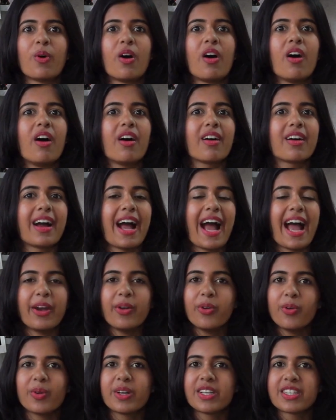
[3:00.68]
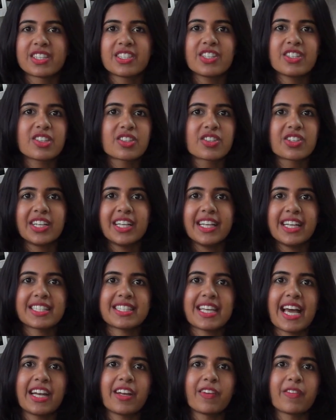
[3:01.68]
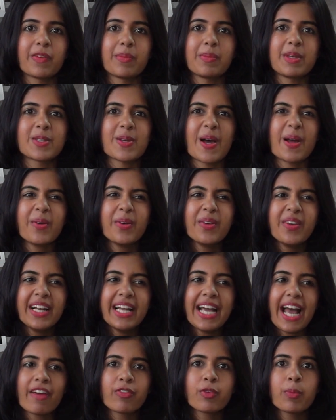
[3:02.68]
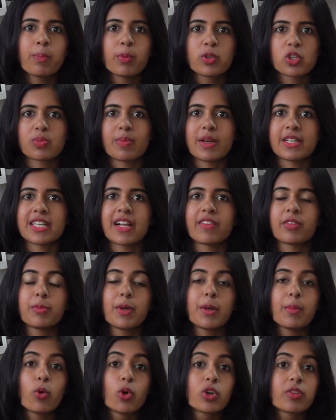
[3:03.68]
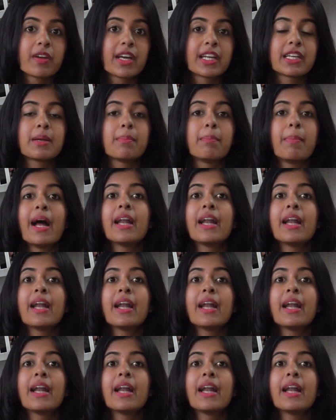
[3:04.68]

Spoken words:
work. I don't know, it's just really exciting for me, so I don't really have to push myself to be motivated.